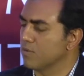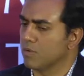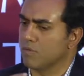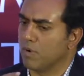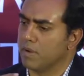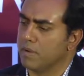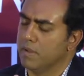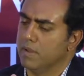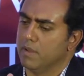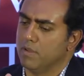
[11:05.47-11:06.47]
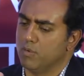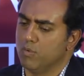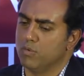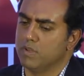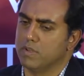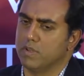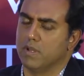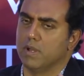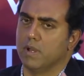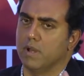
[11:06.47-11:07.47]
So you've got a huge
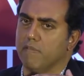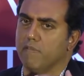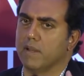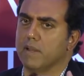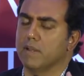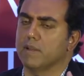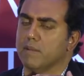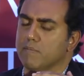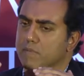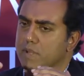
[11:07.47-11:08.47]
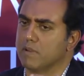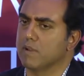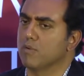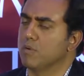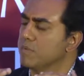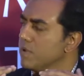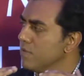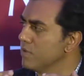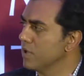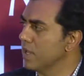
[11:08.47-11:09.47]
funnel in terms of angel groups,
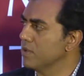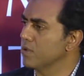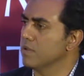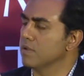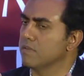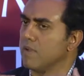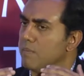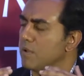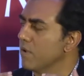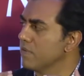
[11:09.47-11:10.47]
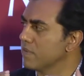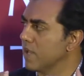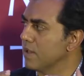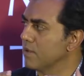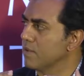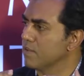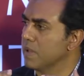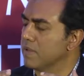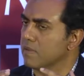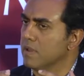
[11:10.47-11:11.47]
individual angels, family office getting to the
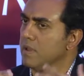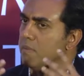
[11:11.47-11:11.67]
space.